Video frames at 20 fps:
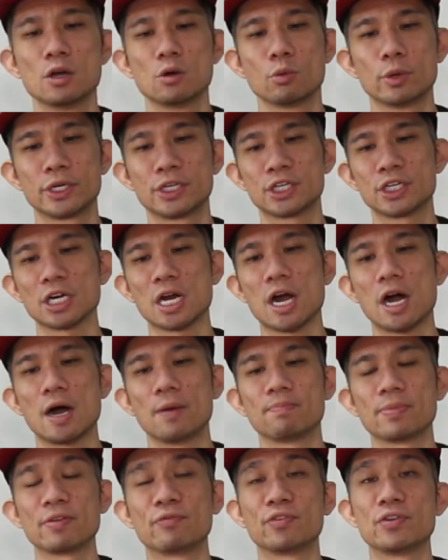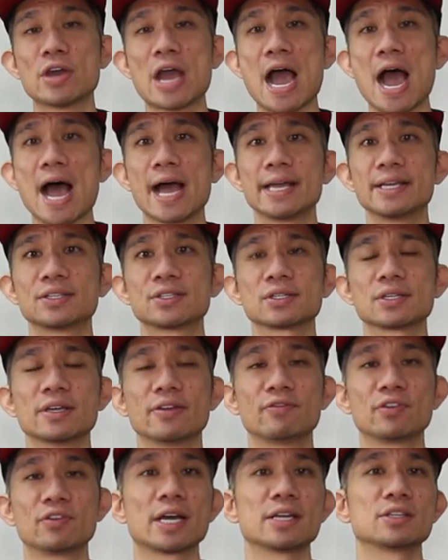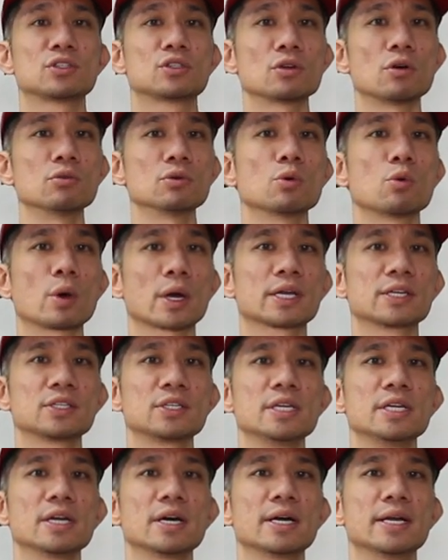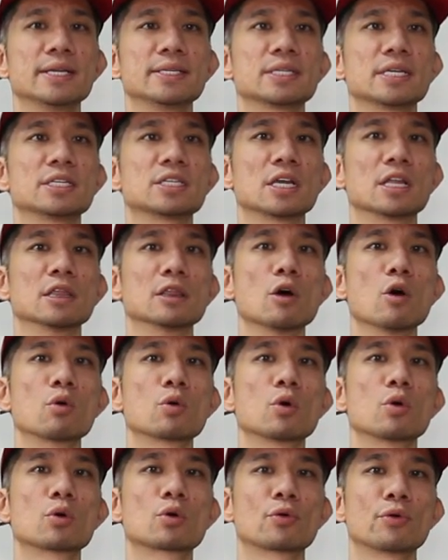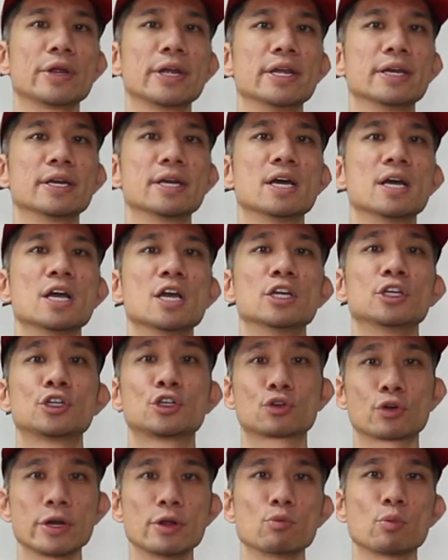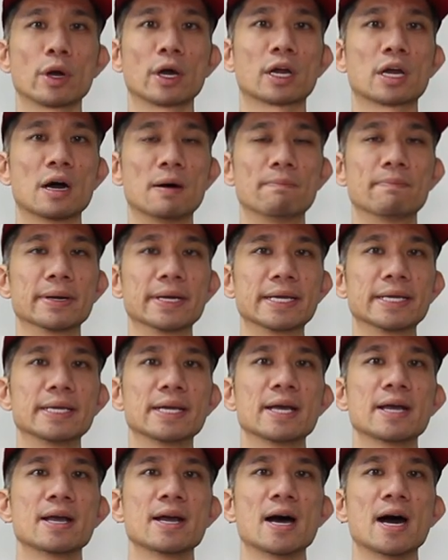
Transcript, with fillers: which if you guys don't know what Kasina is, it's a local Korean streetwear company,